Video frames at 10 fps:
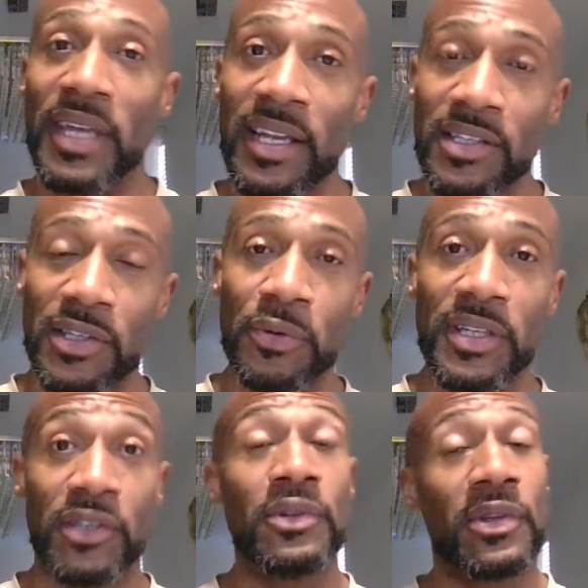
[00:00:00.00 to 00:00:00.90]
into it
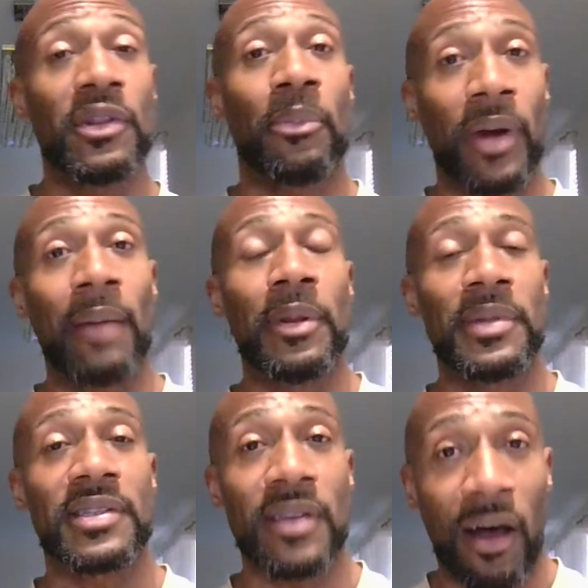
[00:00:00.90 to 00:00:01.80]
due to the problem
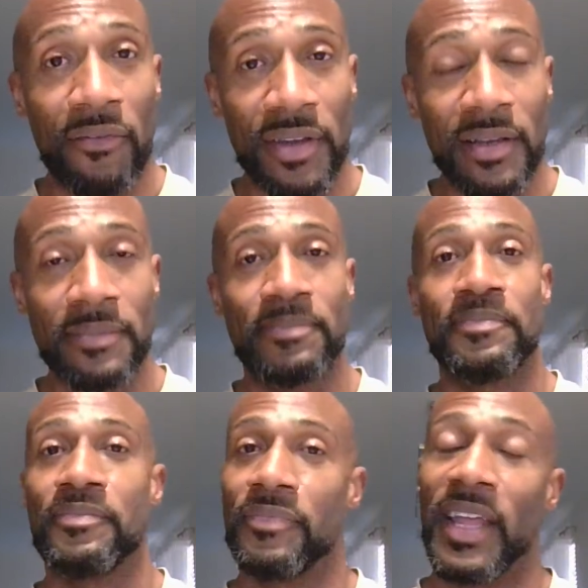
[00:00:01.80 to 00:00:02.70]
it's solving,
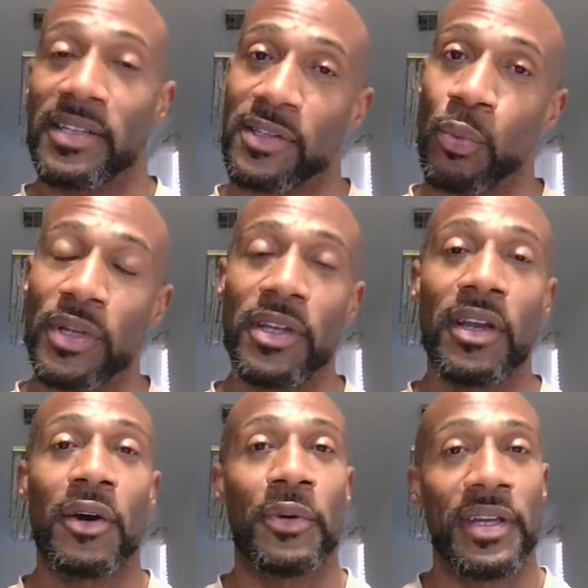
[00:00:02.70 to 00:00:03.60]
that's the one you
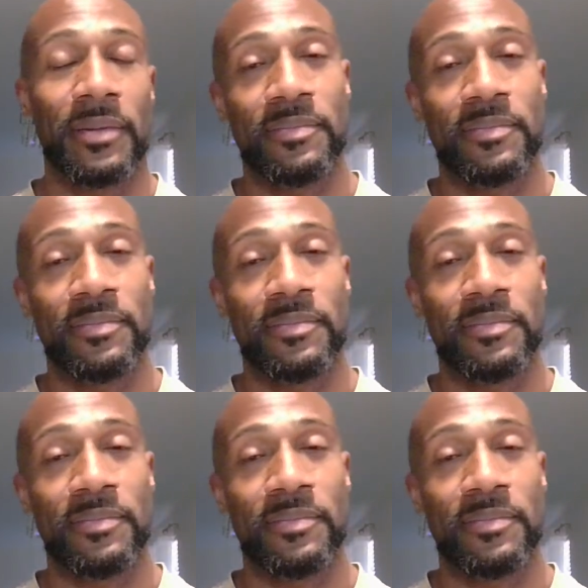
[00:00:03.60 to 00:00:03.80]
go with,